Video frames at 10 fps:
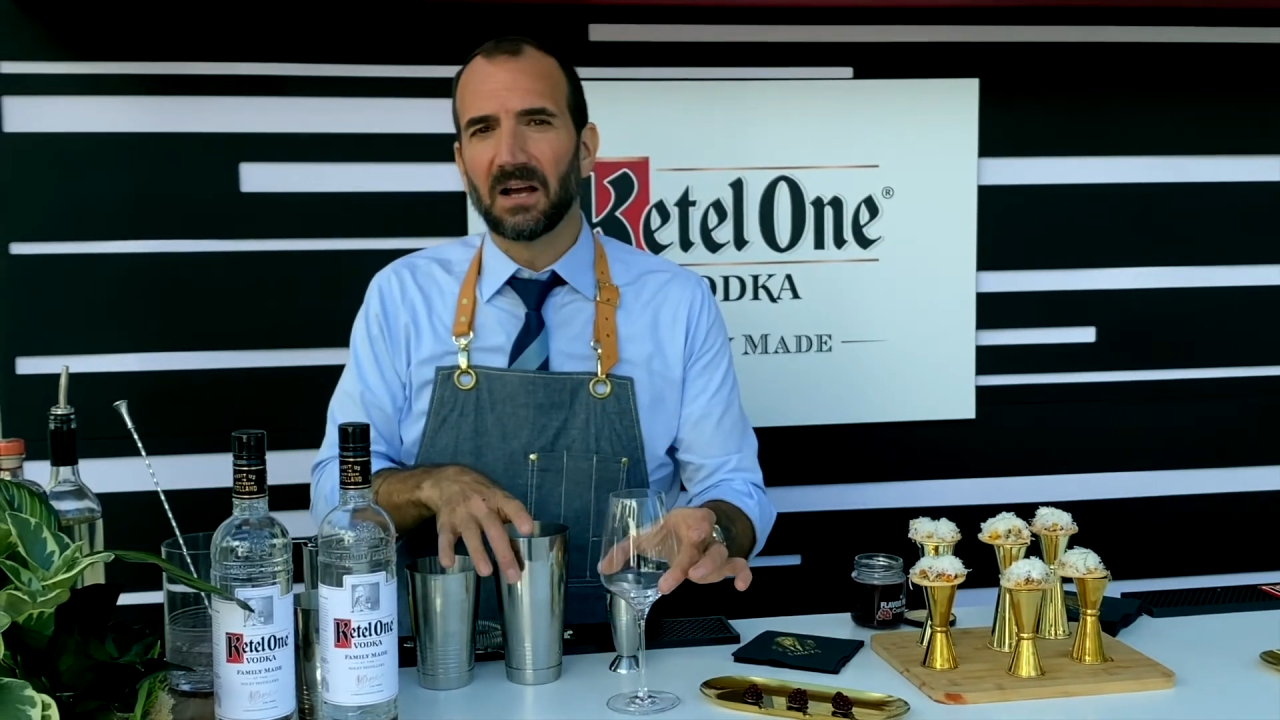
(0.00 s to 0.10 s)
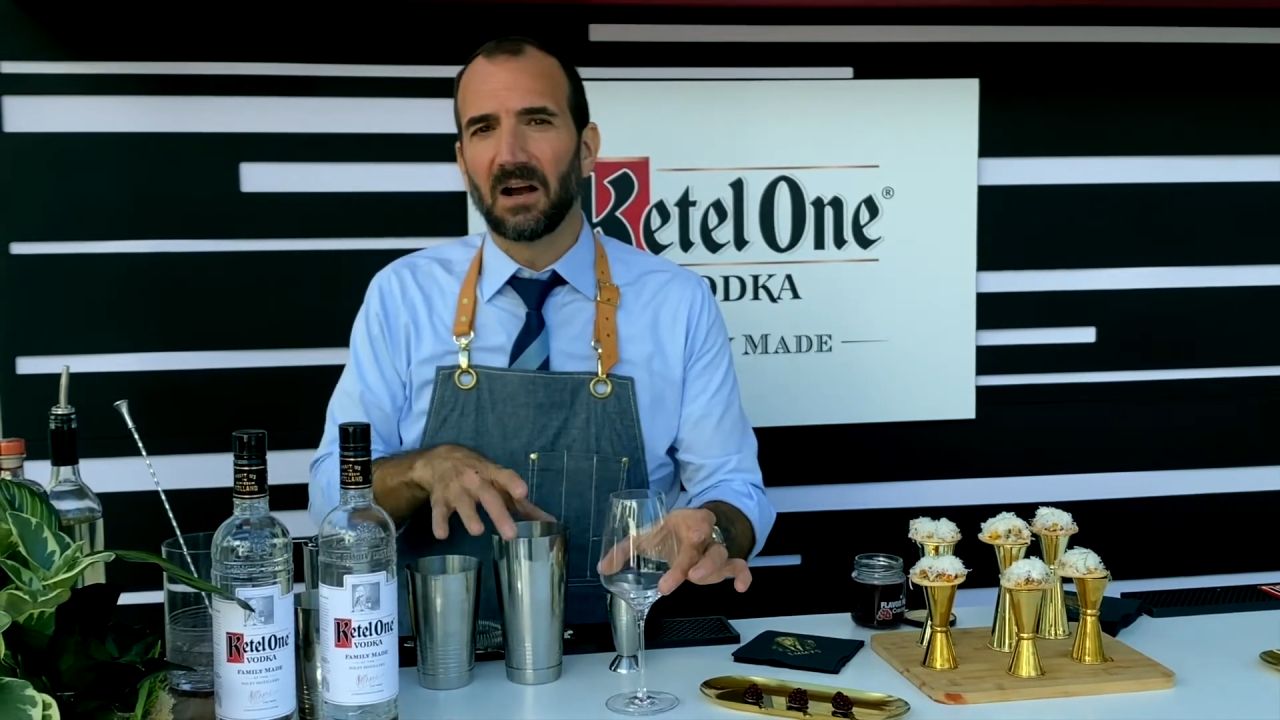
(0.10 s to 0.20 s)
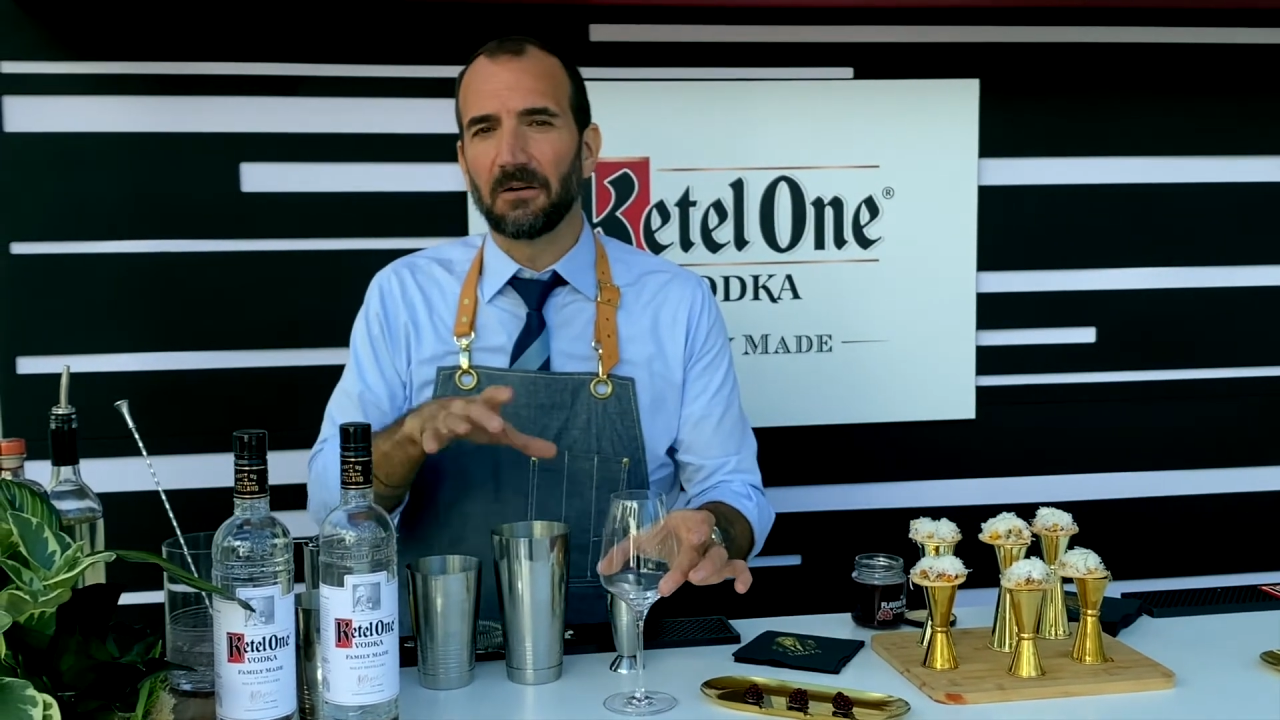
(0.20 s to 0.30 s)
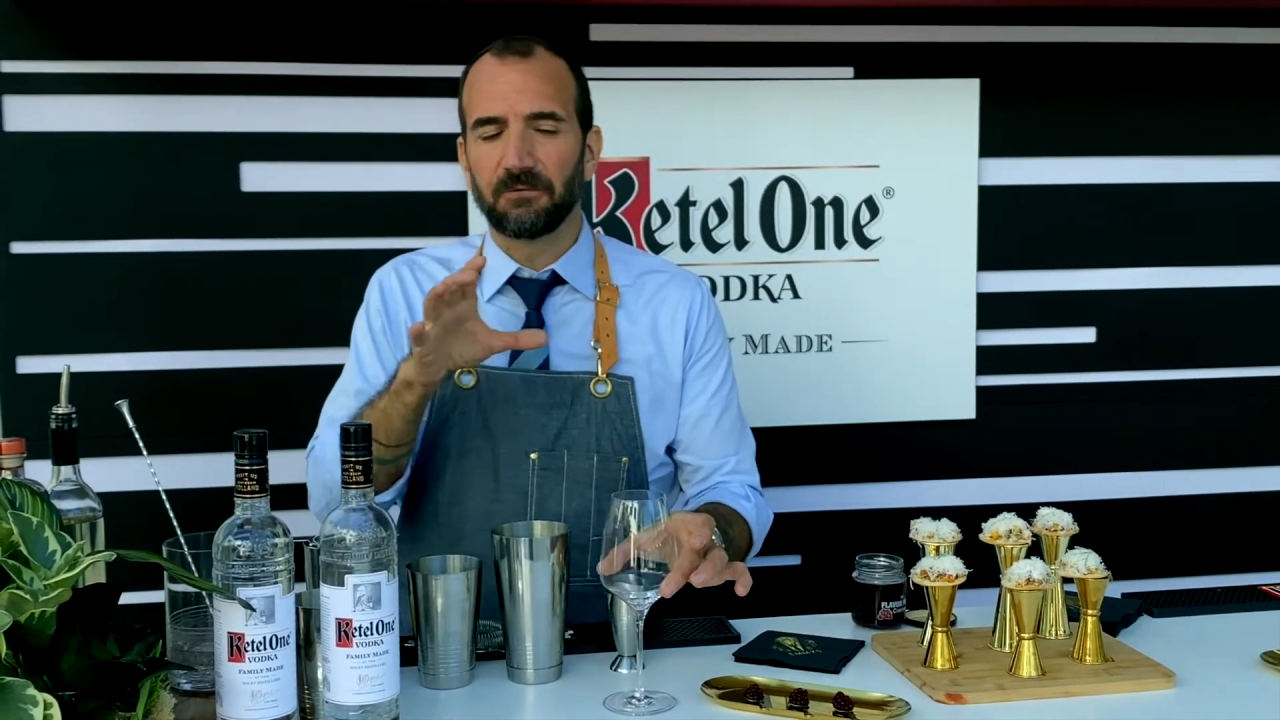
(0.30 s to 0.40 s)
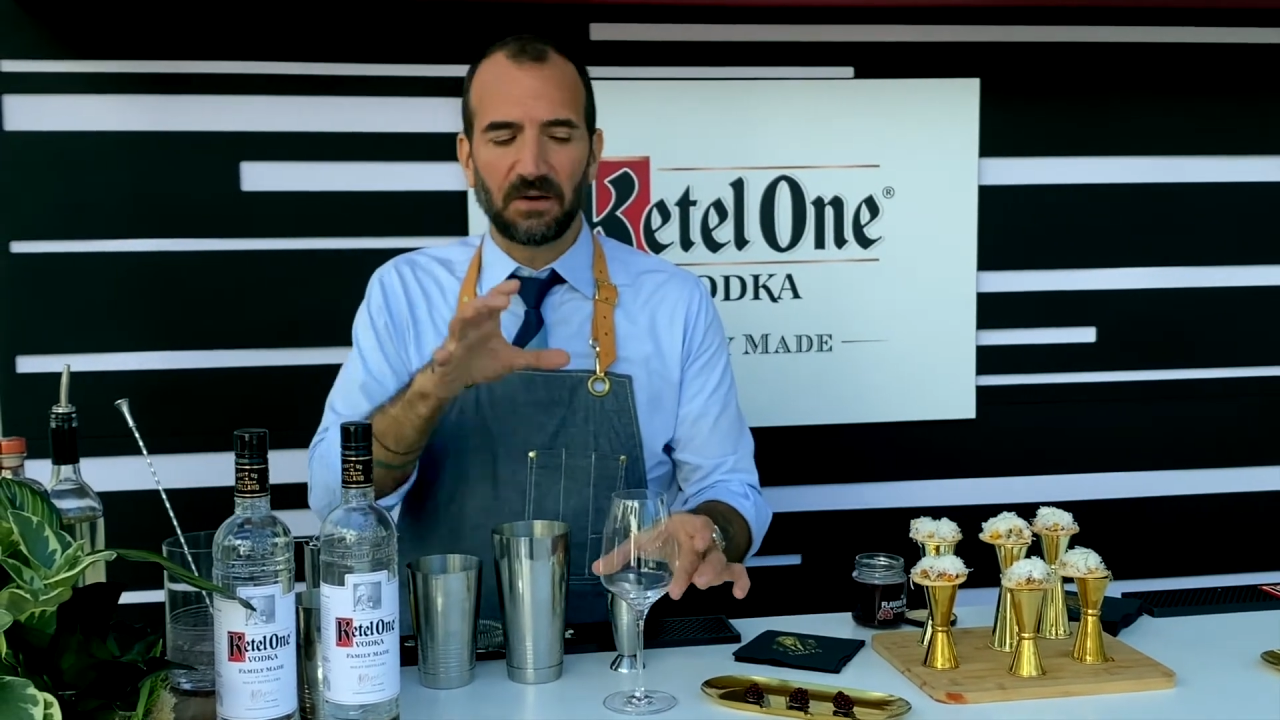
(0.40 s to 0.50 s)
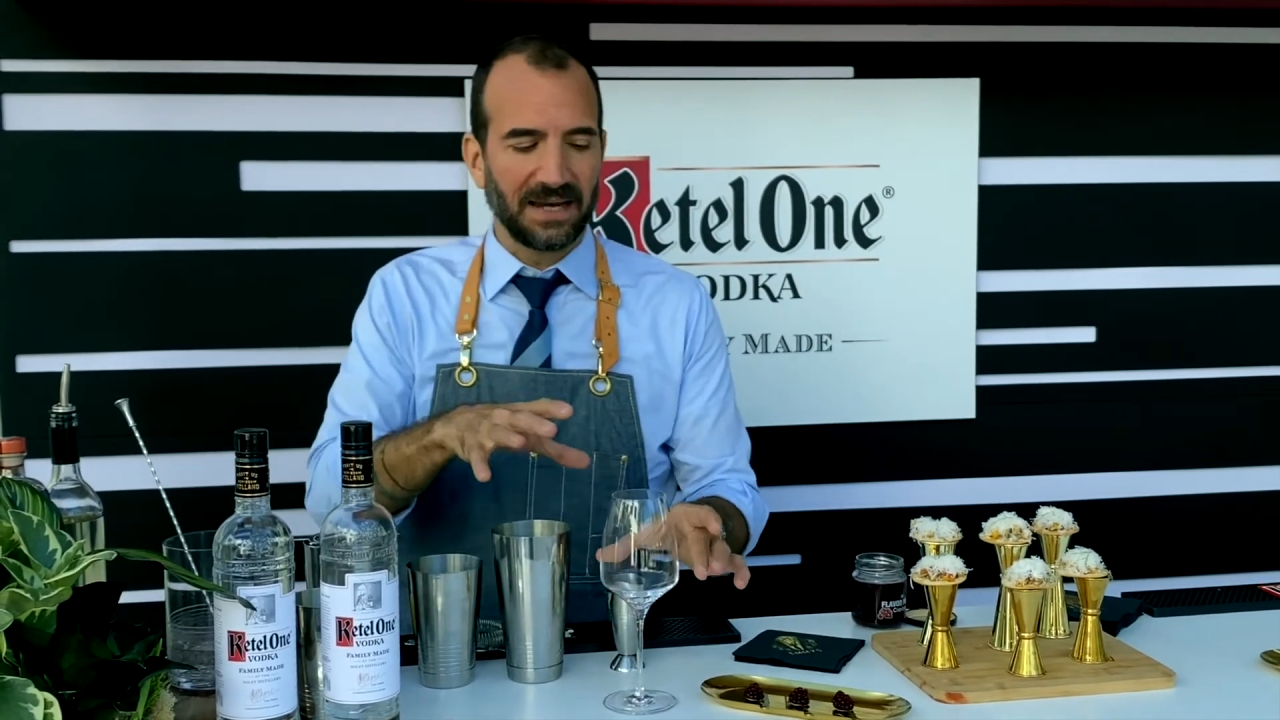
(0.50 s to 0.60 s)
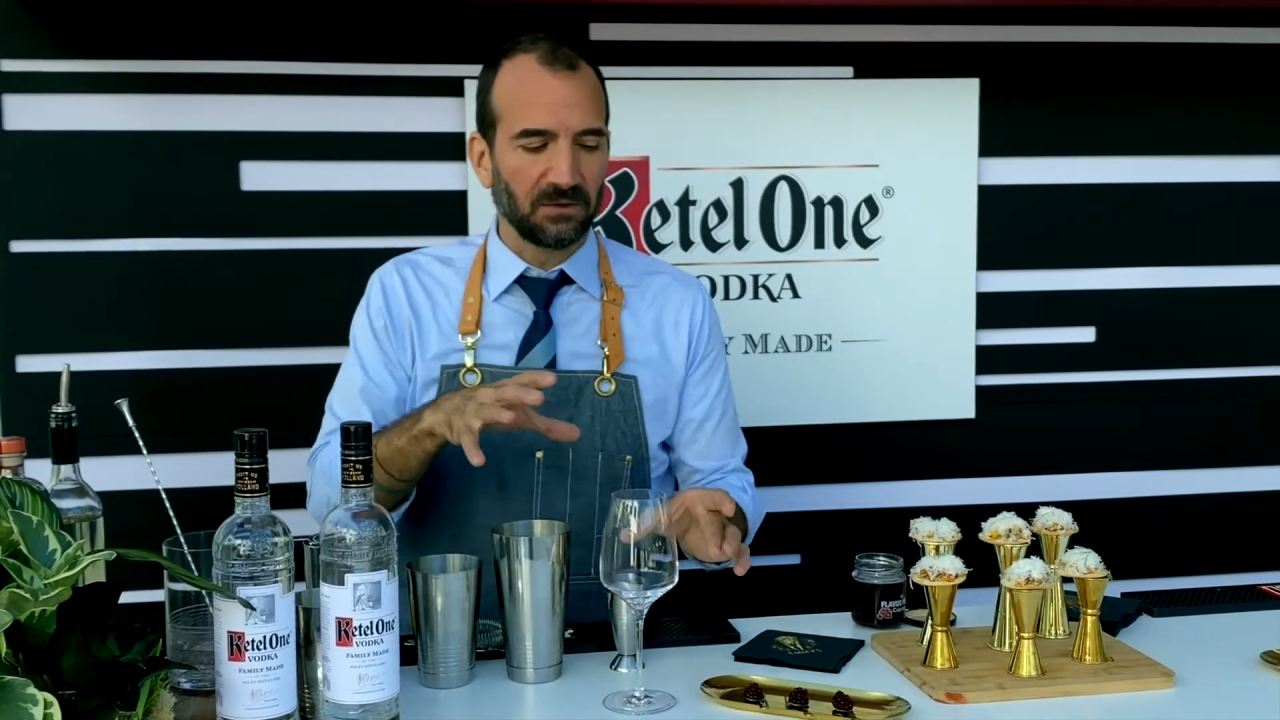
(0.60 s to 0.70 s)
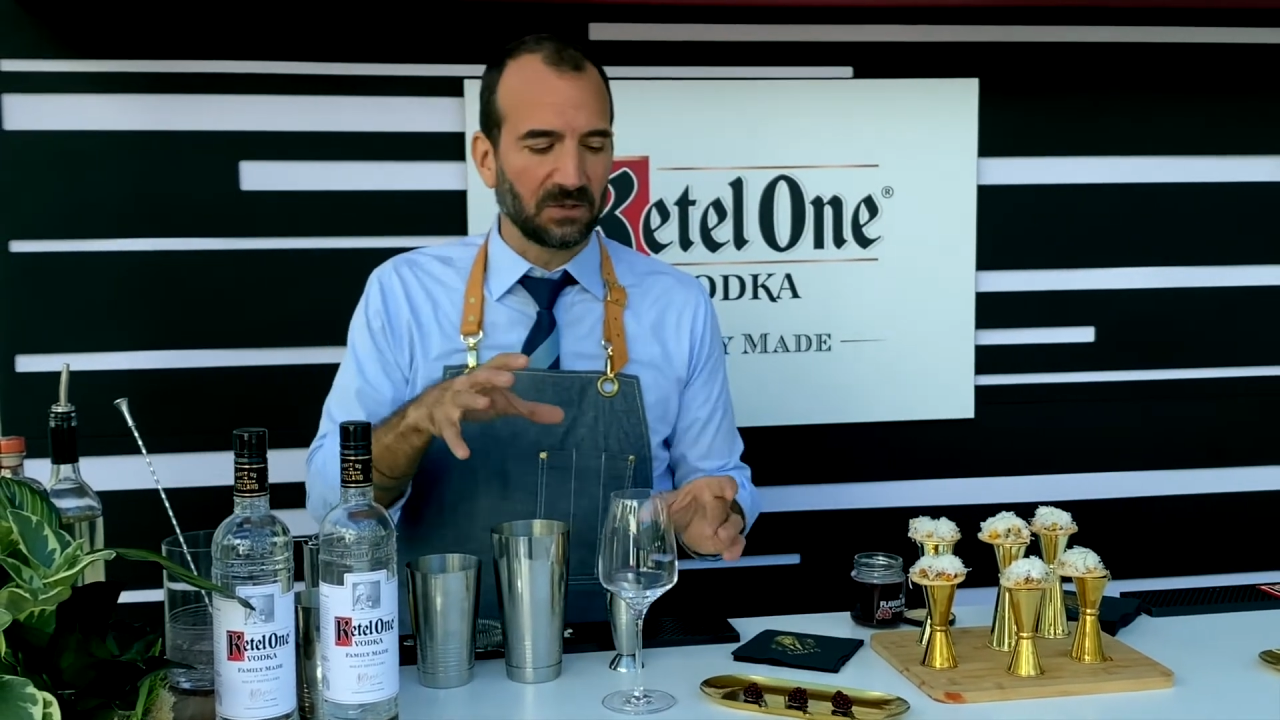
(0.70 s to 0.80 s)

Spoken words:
our final